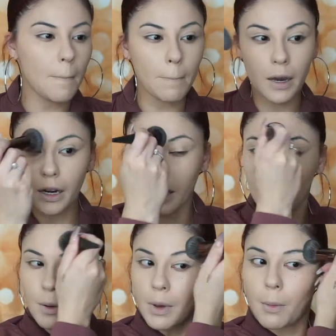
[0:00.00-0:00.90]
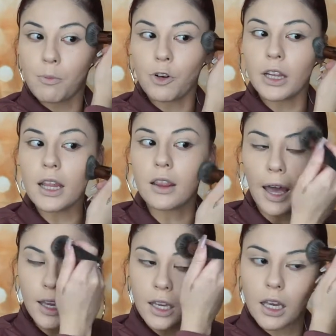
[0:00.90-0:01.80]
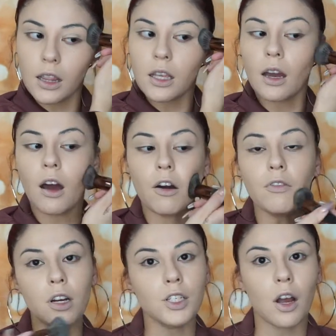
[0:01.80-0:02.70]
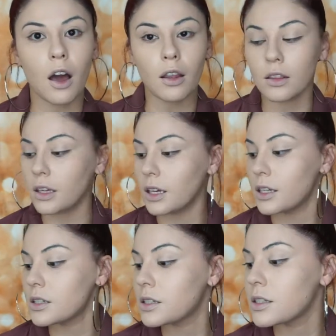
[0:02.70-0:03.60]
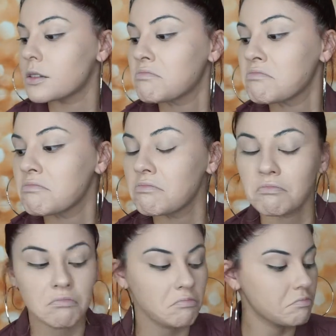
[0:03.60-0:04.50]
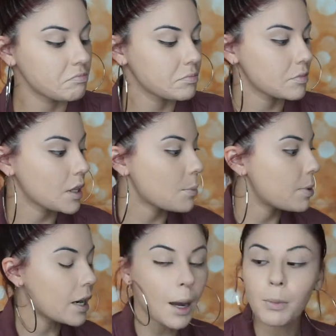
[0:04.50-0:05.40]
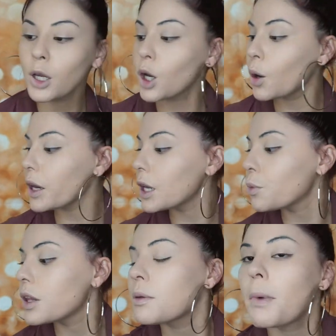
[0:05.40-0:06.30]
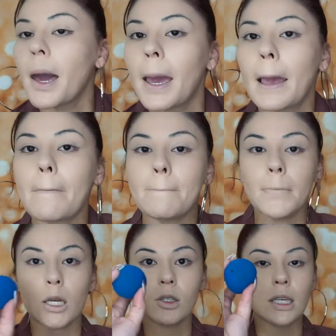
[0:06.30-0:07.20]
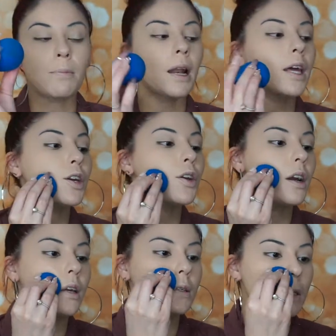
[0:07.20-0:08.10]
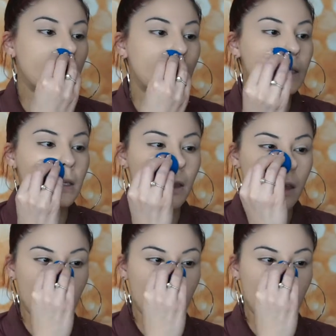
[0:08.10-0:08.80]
but um, I'm really liking the coverage on this. But I'm going to go in with my beauty blender and just,